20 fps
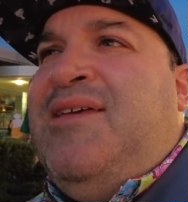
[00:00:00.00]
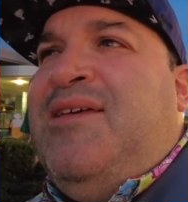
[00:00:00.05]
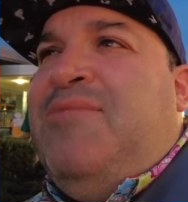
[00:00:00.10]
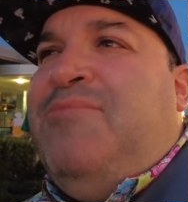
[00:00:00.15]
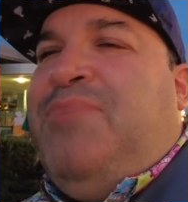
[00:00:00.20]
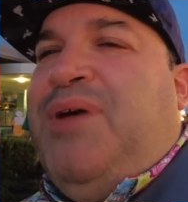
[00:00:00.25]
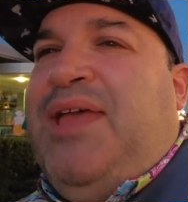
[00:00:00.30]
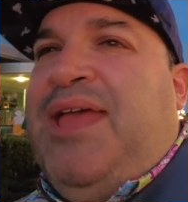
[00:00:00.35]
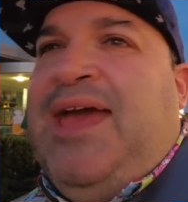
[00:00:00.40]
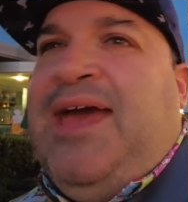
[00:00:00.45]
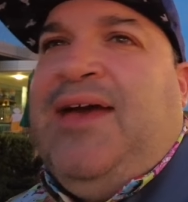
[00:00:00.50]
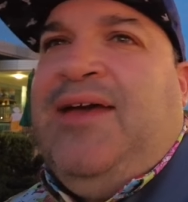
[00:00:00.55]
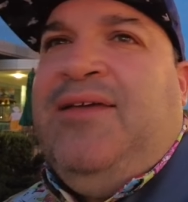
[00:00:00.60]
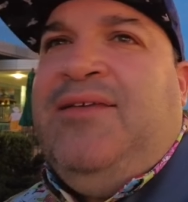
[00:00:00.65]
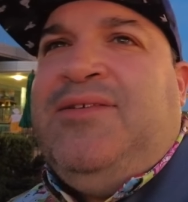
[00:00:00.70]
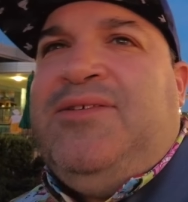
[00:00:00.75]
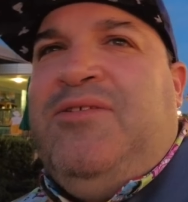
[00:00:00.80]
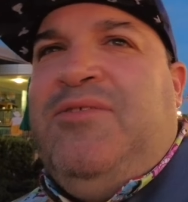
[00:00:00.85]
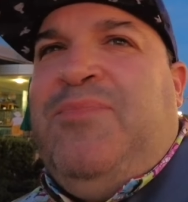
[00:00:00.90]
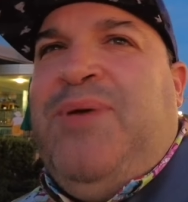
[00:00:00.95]
but yeah,
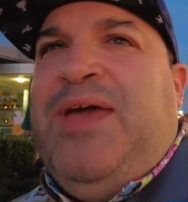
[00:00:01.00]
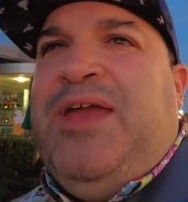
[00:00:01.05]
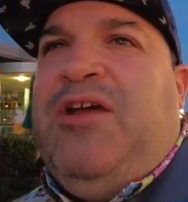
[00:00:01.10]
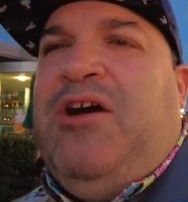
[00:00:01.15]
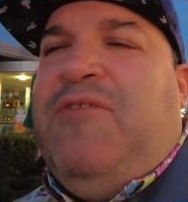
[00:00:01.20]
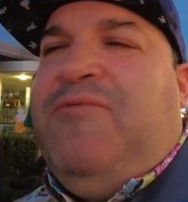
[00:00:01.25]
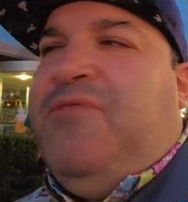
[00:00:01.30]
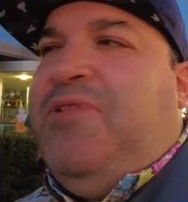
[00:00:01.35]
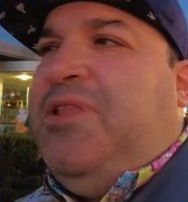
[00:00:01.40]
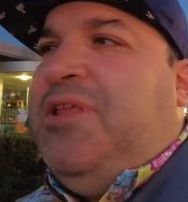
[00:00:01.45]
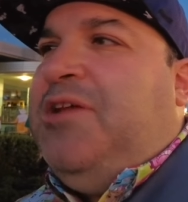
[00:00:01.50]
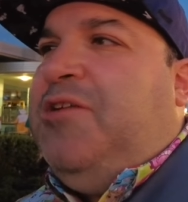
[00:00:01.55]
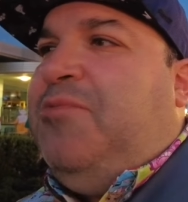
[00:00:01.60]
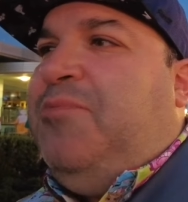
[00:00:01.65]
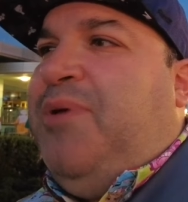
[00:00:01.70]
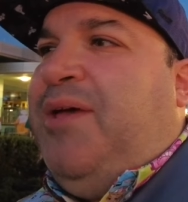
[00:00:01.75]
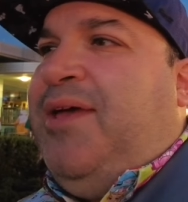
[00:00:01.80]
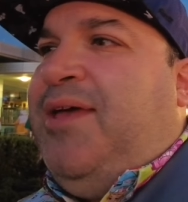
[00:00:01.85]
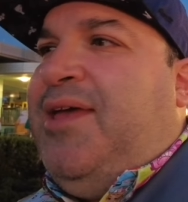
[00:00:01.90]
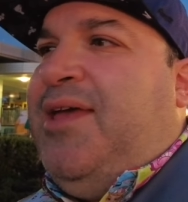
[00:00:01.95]
so it paid off a little bit.